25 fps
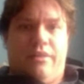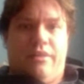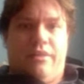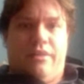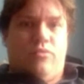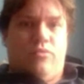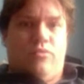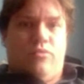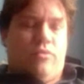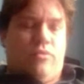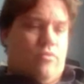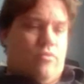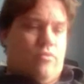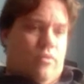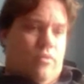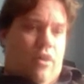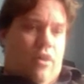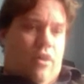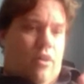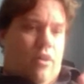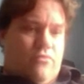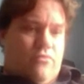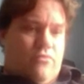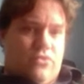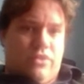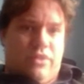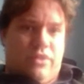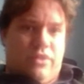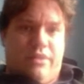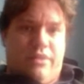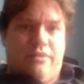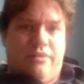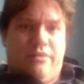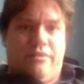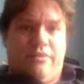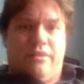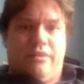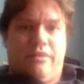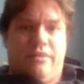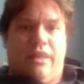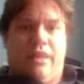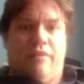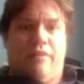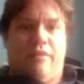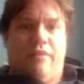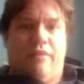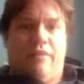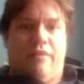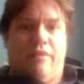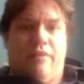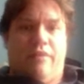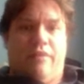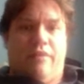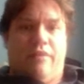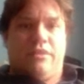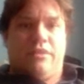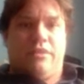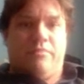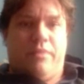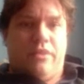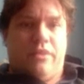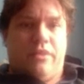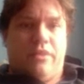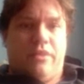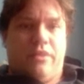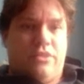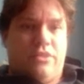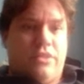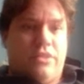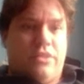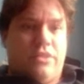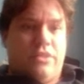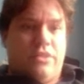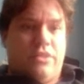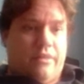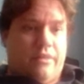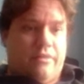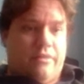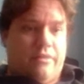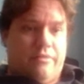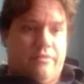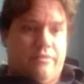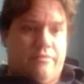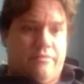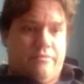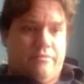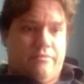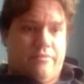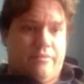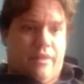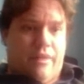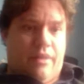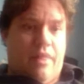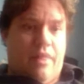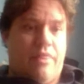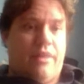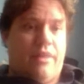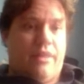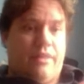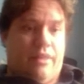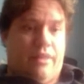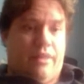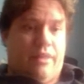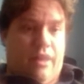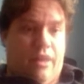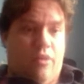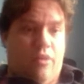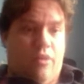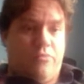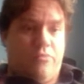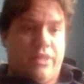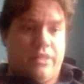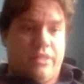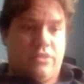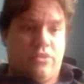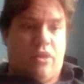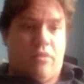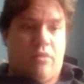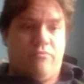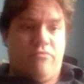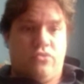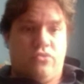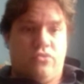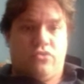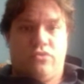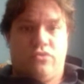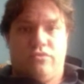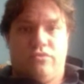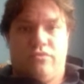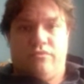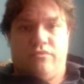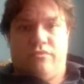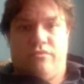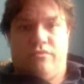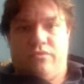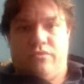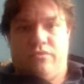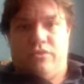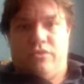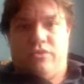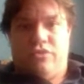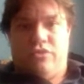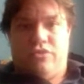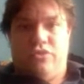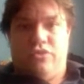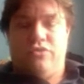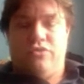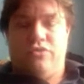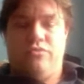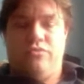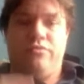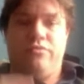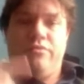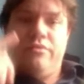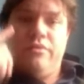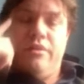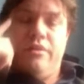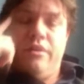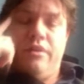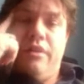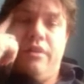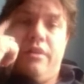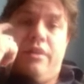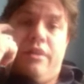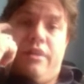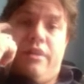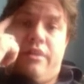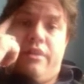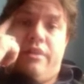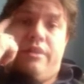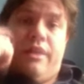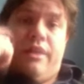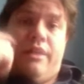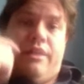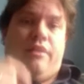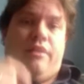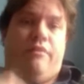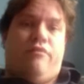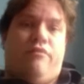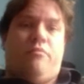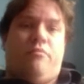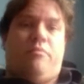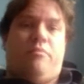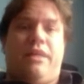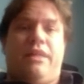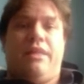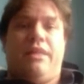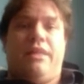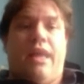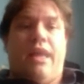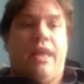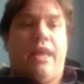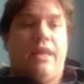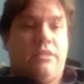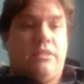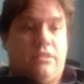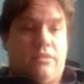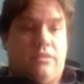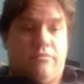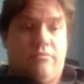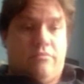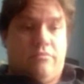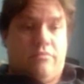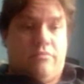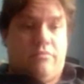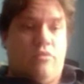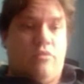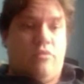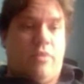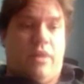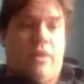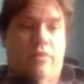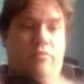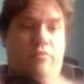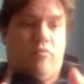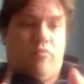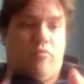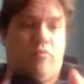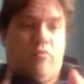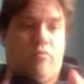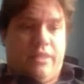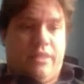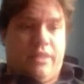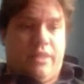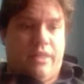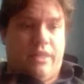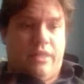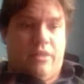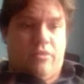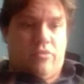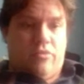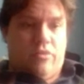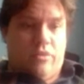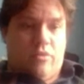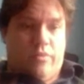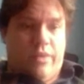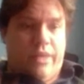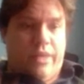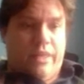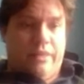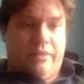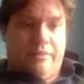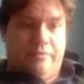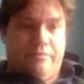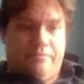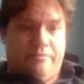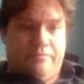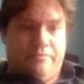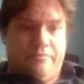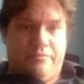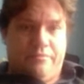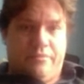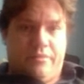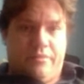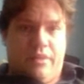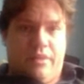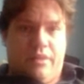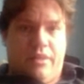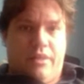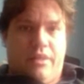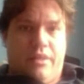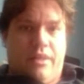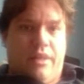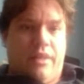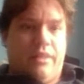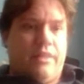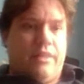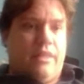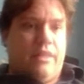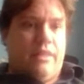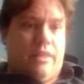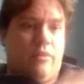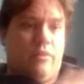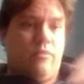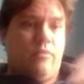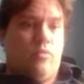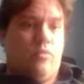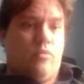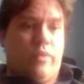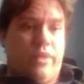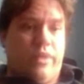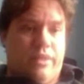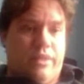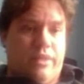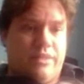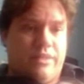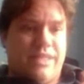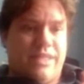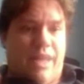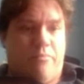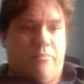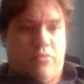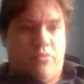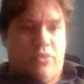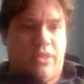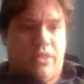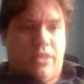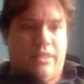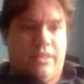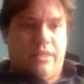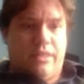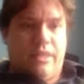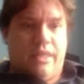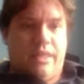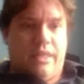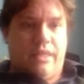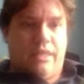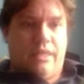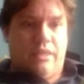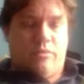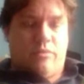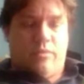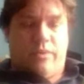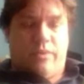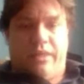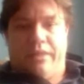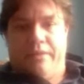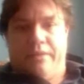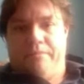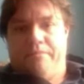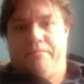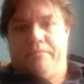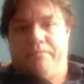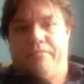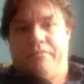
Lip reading: You would obviously have to play a spade to the jack. I hope that's obvious to you, that if you play the ace, nobody will play the king or the queen, and then they will win separately, the king and the queen.